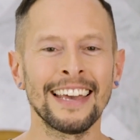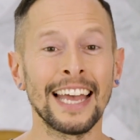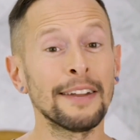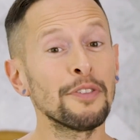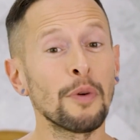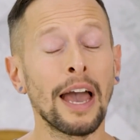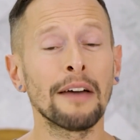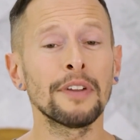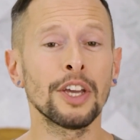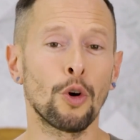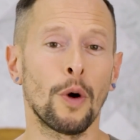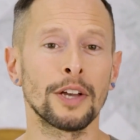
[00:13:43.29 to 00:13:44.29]
And if you have
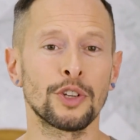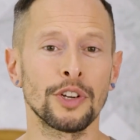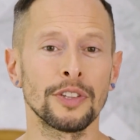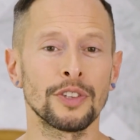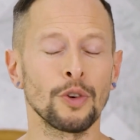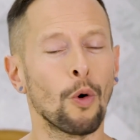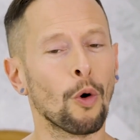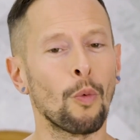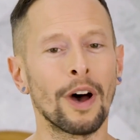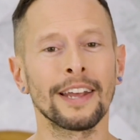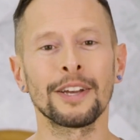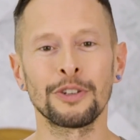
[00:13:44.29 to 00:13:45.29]
any questions or
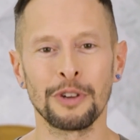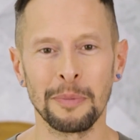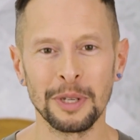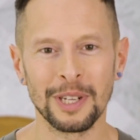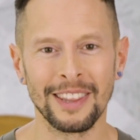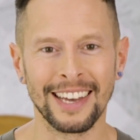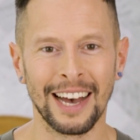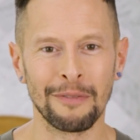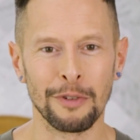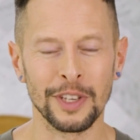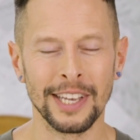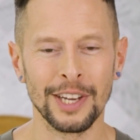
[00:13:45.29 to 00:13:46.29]
want to contribute to the
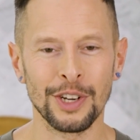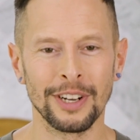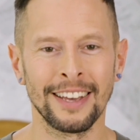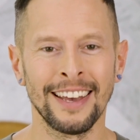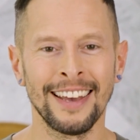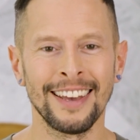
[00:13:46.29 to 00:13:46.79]
conversation,